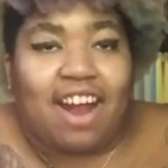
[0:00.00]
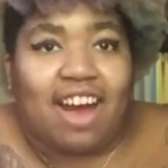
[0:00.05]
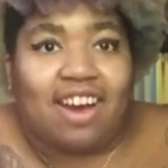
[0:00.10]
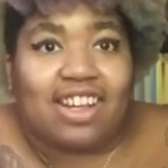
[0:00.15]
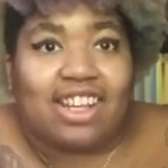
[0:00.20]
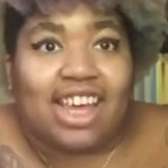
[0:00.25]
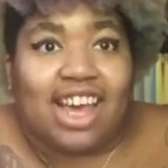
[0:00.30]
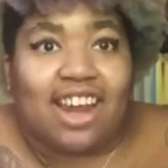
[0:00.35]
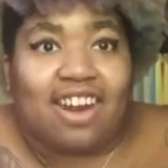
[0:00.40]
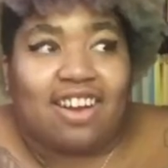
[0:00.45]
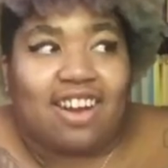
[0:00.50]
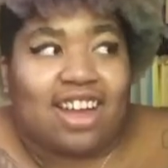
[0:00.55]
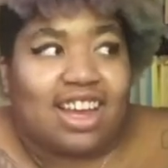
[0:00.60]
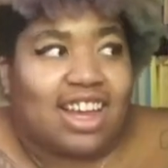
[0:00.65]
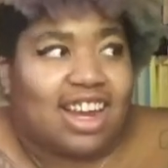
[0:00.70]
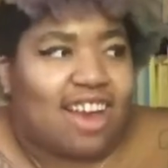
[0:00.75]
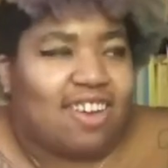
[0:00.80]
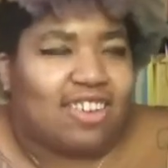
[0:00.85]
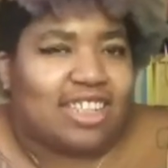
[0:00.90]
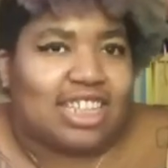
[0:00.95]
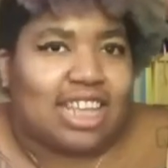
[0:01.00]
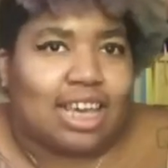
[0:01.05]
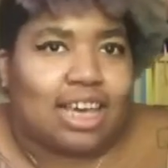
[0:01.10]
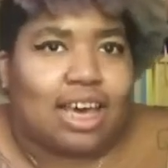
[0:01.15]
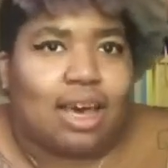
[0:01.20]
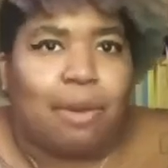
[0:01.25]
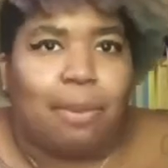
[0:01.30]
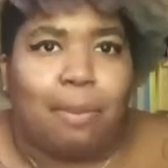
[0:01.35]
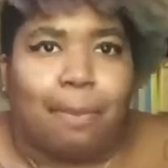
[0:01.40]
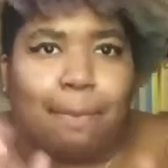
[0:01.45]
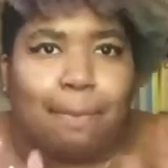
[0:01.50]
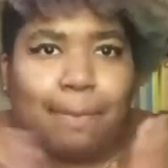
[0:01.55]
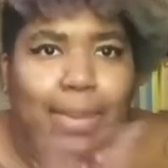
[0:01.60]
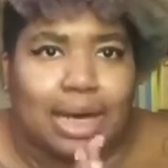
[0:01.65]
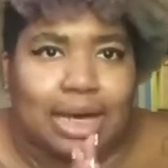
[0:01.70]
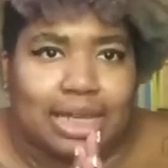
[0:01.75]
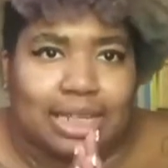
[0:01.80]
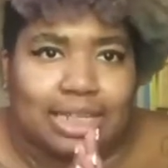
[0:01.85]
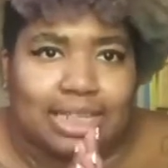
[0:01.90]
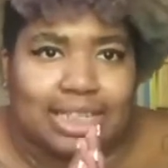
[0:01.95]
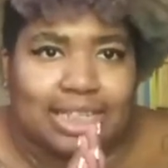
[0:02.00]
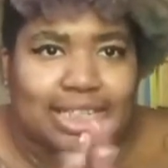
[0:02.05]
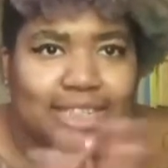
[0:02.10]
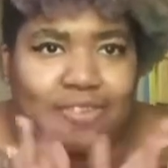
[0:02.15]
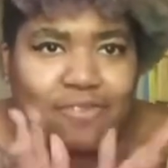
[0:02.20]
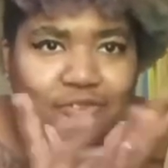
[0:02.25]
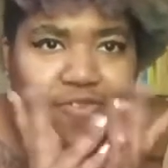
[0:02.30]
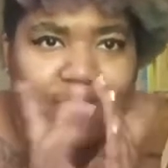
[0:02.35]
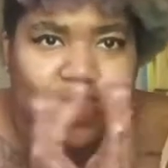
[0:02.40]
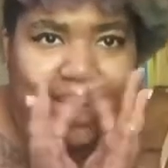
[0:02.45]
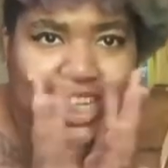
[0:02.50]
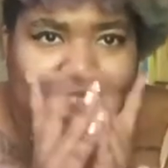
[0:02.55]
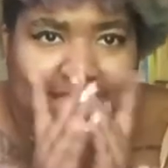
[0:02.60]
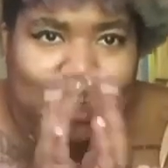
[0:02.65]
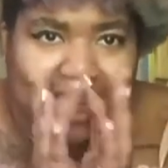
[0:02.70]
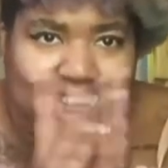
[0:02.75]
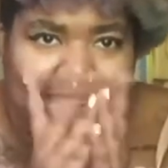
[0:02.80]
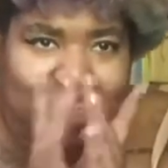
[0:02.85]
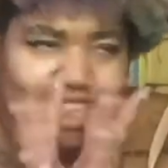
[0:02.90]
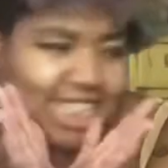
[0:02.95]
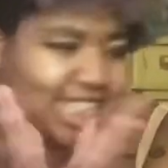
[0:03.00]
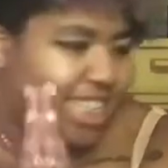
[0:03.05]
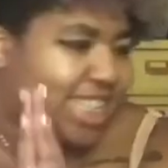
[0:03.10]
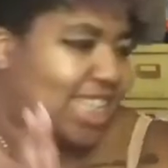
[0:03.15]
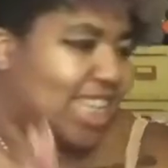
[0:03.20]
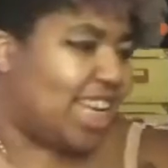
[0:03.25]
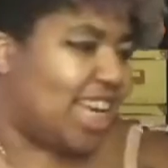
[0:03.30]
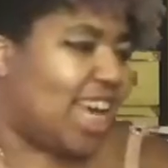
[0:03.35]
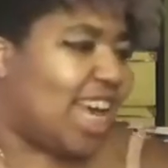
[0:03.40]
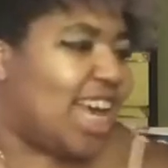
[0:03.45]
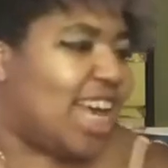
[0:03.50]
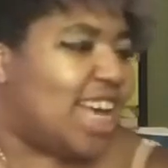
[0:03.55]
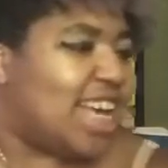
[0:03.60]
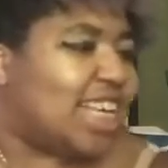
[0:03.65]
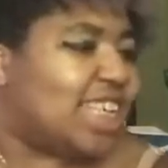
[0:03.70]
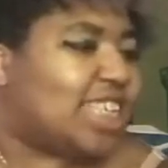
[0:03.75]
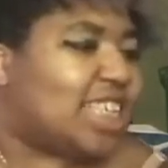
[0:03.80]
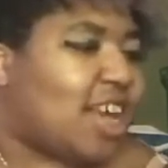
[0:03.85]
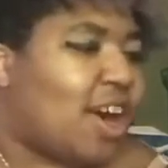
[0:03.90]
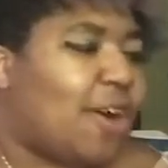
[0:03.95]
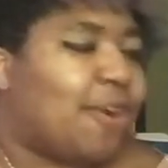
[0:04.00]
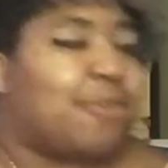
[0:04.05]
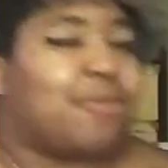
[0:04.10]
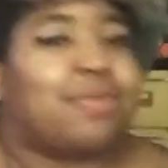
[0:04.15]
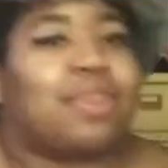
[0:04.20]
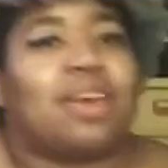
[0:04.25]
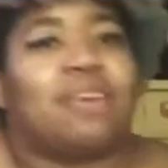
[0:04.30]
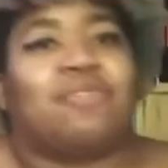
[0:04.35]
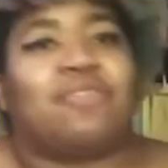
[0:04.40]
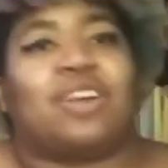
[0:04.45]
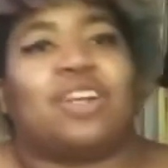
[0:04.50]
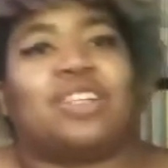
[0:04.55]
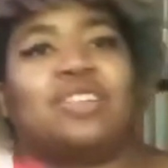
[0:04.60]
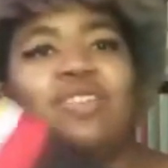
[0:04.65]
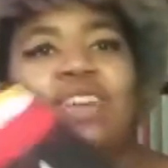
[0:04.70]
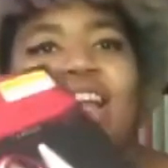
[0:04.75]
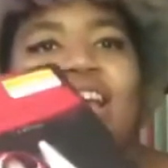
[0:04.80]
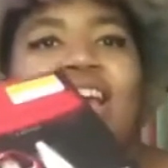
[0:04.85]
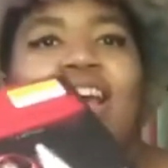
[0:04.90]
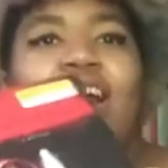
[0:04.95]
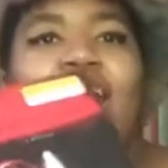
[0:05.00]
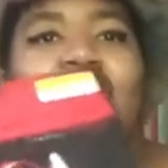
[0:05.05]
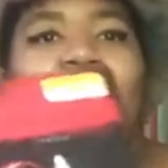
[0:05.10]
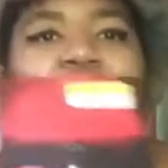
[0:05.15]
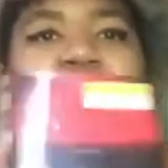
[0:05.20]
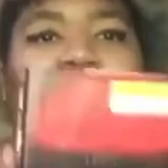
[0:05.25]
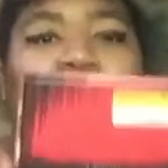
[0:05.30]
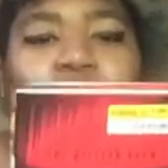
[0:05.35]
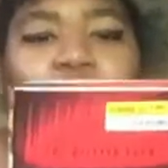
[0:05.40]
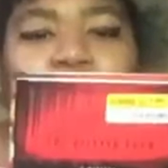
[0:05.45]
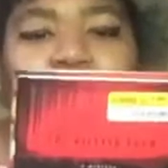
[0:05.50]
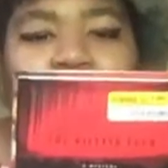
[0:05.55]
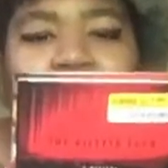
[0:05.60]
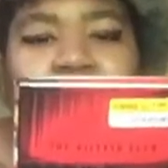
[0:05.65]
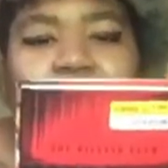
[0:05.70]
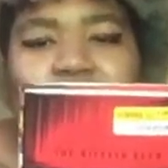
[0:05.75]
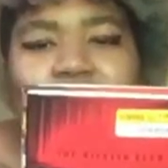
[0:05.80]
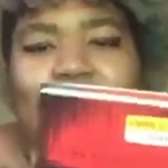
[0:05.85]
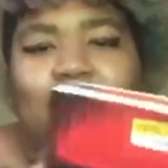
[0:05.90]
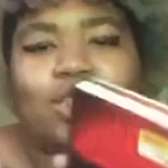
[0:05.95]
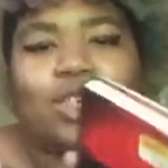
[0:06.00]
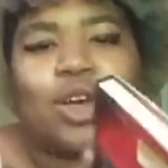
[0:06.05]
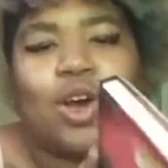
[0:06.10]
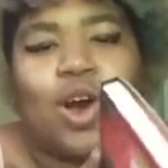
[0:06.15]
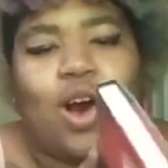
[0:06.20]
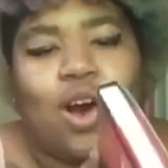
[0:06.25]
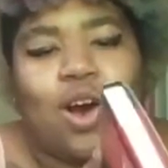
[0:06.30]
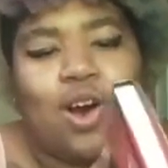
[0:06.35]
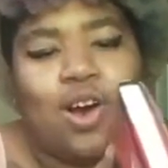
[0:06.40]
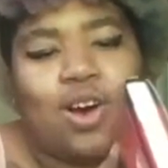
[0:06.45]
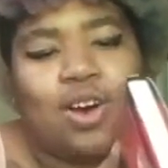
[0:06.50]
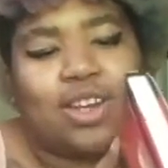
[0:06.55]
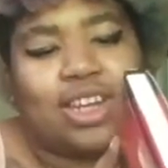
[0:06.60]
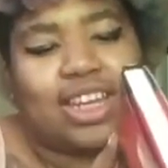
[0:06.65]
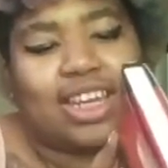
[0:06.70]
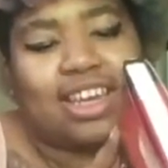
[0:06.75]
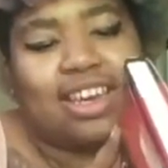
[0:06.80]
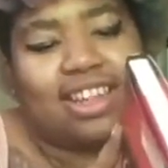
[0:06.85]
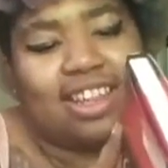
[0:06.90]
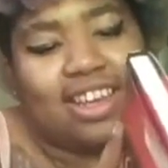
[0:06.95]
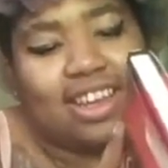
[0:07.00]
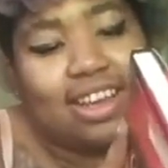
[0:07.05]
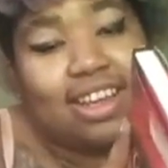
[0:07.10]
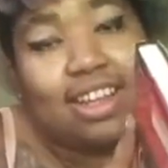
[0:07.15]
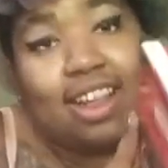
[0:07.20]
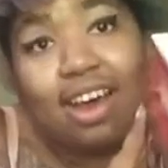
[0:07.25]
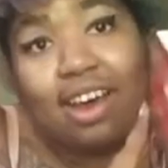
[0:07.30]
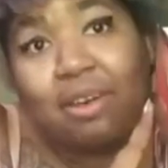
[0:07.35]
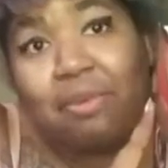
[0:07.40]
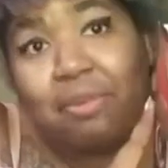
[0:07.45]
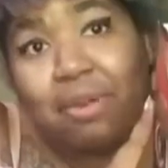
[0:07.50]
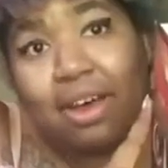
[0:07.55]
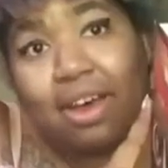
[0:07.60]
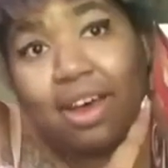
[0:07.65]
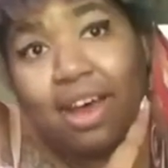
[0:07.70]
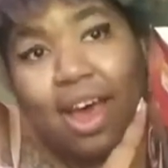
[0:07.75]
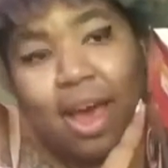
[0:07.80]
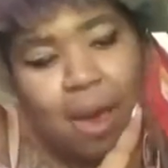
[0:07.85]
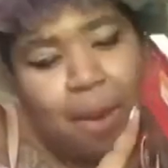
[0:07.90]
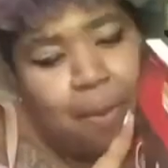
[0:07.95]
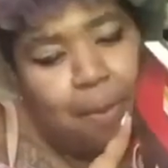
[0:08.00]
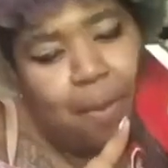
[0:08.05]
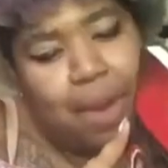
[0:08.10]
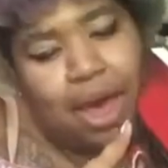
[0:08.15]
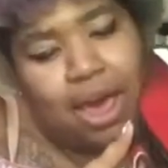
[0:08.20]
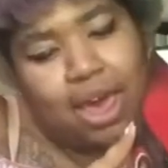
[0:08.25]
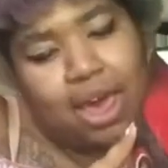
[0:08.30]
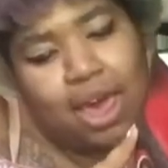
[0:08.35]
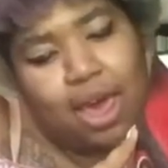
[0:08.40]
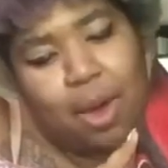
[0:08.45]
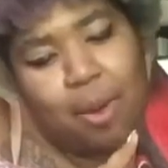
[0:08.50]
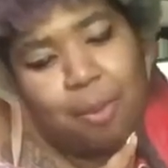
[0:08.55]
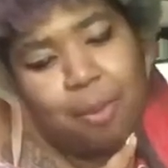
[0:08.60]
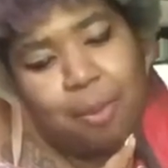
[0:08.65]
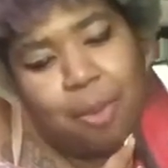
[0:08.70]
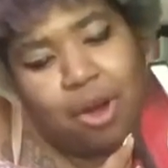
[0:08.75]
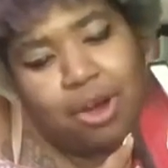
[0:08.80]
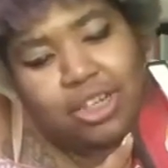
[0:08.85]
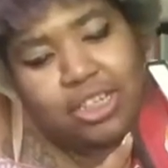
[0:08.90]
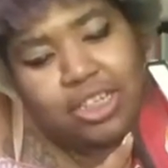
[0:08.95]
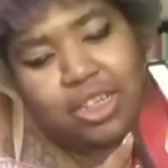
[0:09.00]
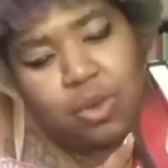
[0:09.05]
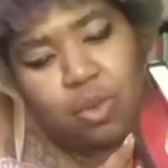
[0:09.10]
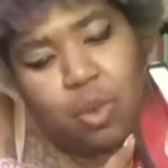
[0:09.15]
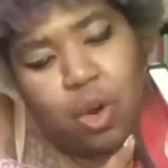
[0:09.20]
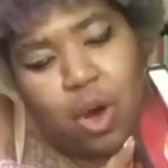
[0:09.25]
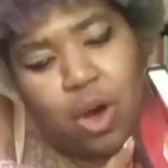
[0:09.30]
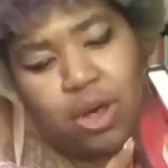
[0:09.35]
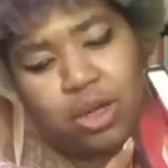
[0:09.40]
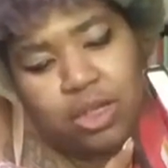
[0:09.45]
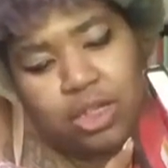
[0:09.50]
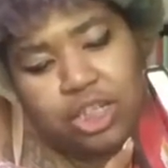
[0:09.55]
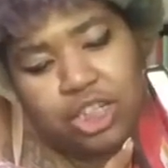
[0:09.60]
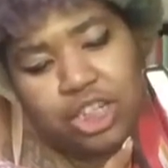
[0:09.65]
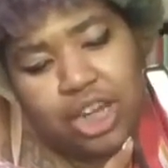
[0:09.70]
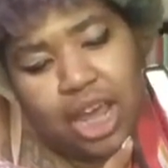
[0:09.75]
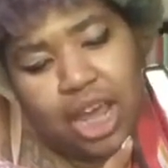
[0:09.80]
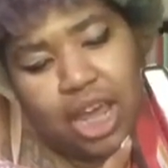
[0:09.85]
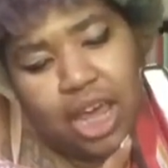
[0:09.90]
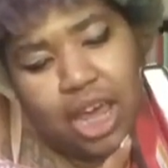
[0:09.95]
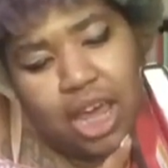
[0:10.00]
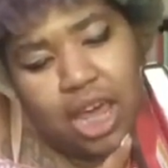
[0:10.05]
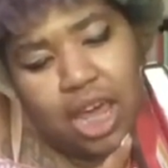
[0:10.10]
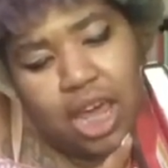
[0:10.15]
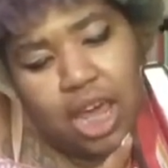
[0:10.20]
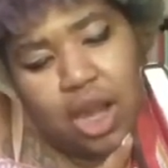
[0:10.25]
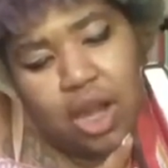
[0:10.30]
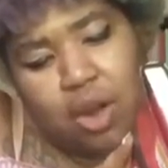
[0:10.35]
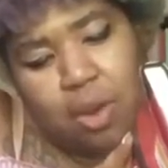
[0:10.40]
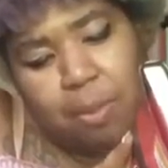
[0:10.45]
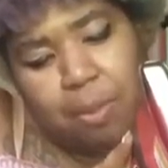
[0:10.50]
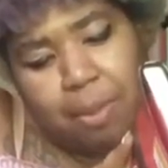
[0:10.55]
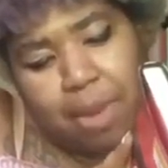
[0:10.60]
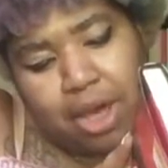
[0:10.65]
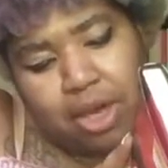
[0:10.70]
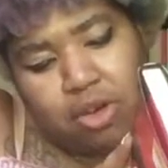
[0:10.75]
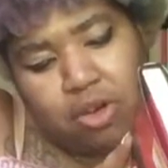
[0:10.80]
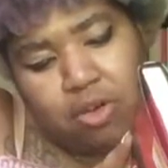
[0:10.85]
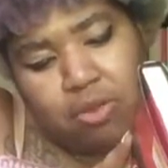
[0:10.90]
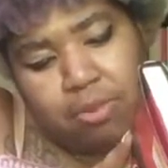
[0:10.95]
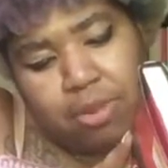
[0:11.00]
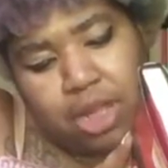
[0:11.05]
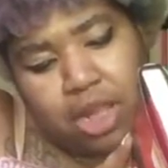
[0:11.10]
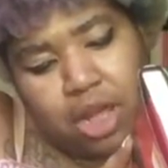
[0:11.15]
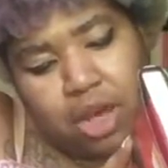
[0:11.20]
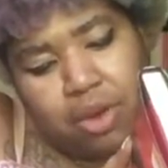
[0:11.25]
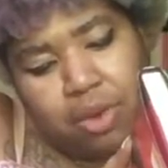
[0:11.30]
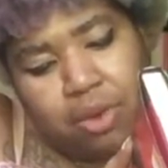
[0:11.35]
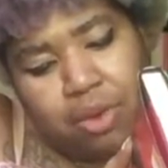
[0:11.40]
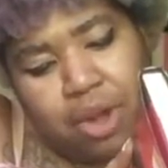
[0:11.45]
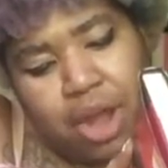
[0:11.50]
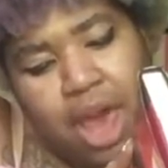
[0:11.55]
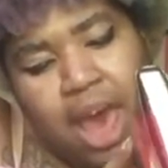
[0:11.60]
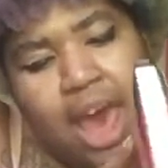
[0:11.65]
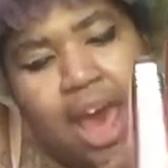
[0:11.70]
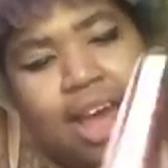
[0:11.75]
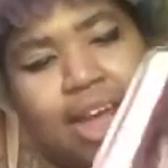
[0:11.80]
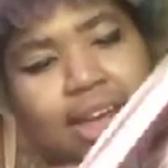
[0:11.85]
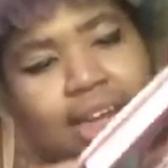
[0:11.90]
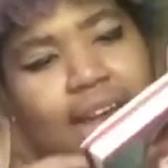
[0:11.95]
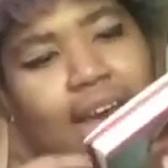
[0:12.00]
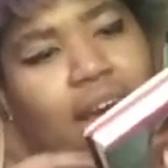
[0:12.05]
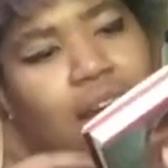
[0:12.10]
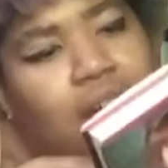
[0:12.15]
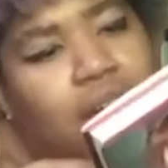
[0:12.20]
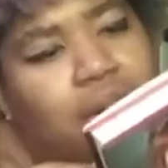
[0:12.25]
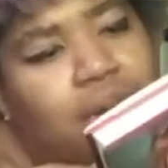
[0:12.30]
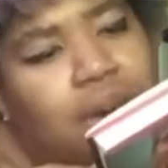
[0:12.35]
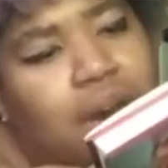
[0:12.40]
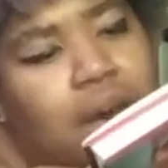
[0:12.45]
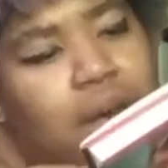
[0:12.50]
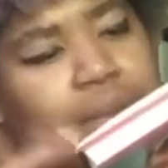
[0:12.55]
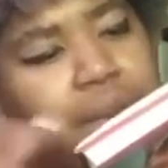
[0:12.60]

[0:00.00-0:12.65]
were out in the area and I was like, must visit. So, first one I got is called Killing Club by Marcy Walsh and Michael Malone. Now,